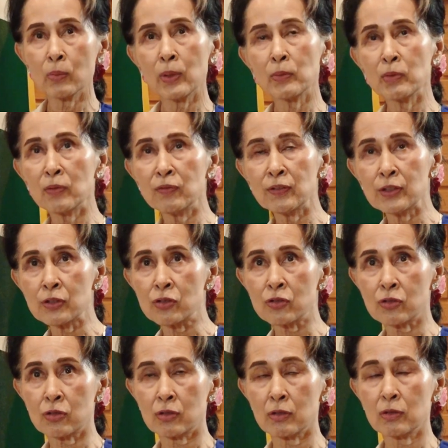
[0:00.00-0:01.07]
When we
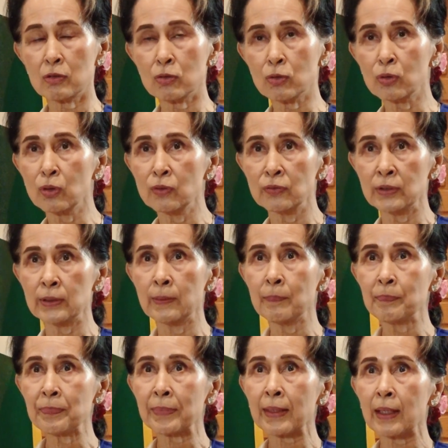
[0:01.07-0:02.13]
first took
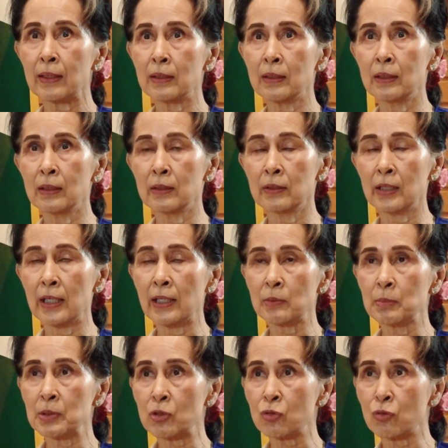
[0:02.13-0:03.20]
over the
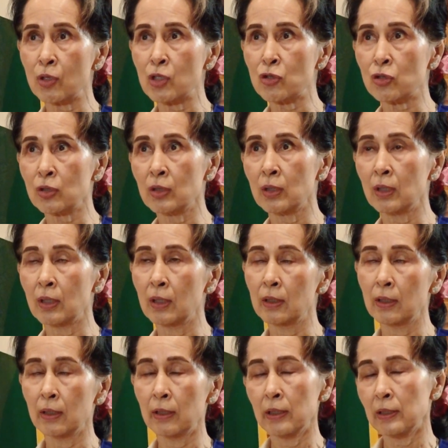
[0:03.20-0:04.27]
administration
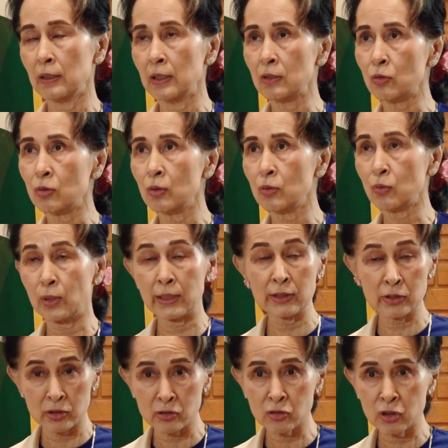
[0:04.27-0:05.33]
in
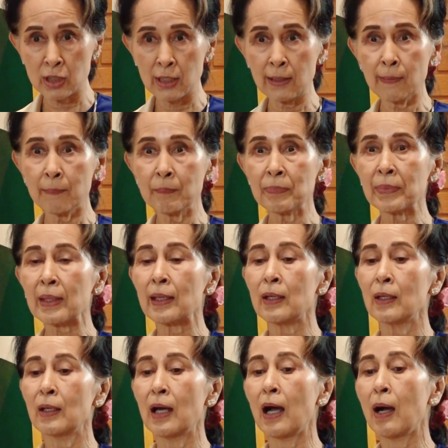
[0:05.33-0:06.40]
2016,
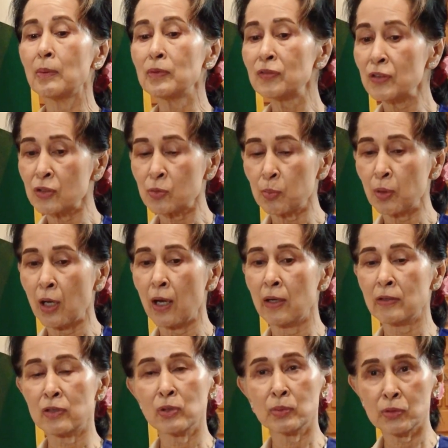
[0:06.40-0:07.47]
our first
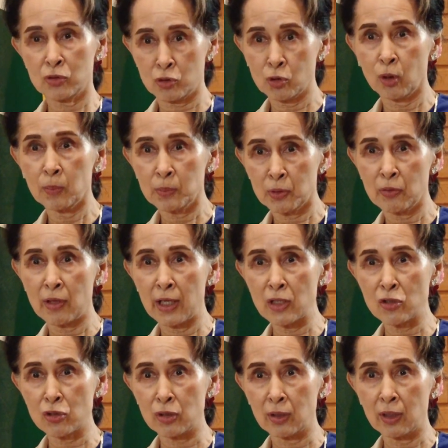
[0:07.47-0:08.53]
priority was job
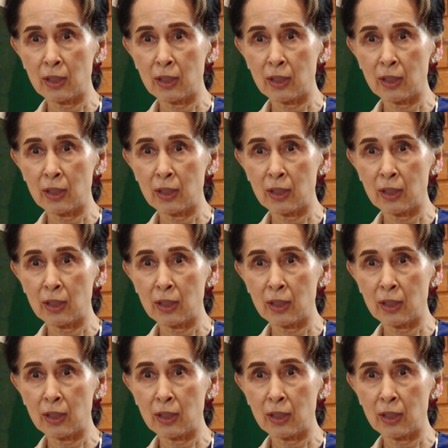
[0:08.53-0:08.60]
creation.